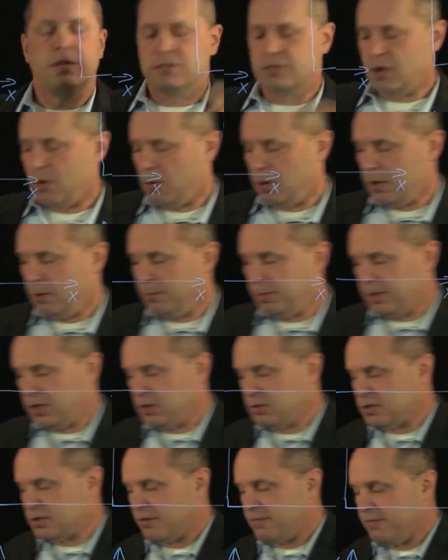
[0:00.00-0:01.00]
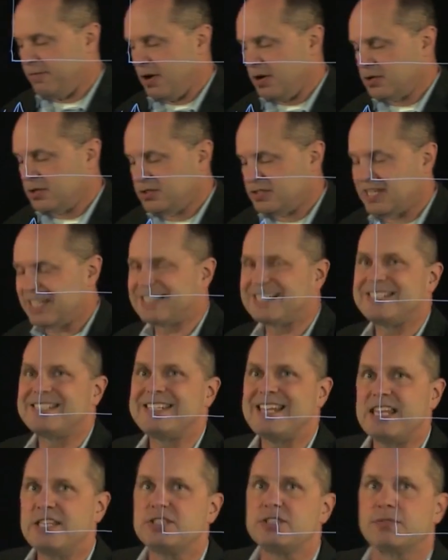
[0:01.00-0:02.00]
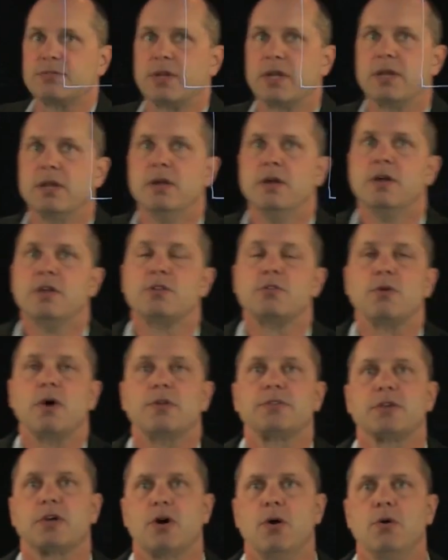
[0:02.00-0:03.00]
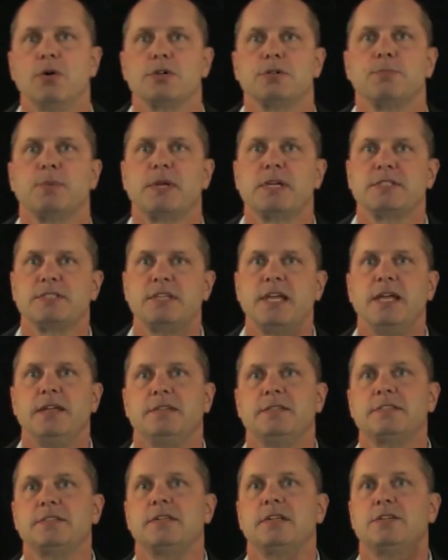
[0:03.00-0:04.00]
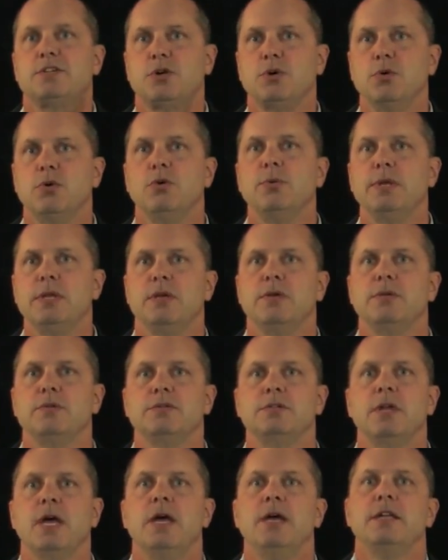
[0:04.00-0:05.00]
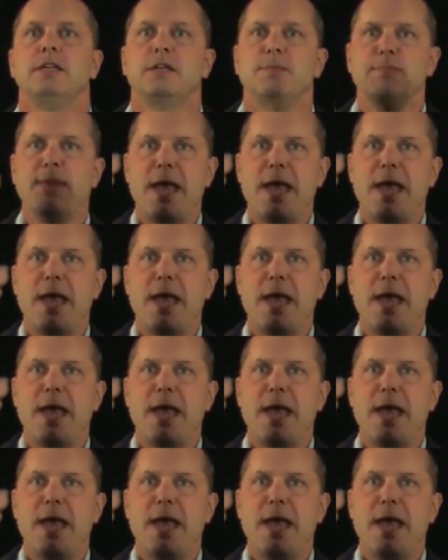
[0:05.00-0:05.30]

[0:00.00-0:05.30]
And so we'll be using functions extensively throughout the course because that's the tool we use to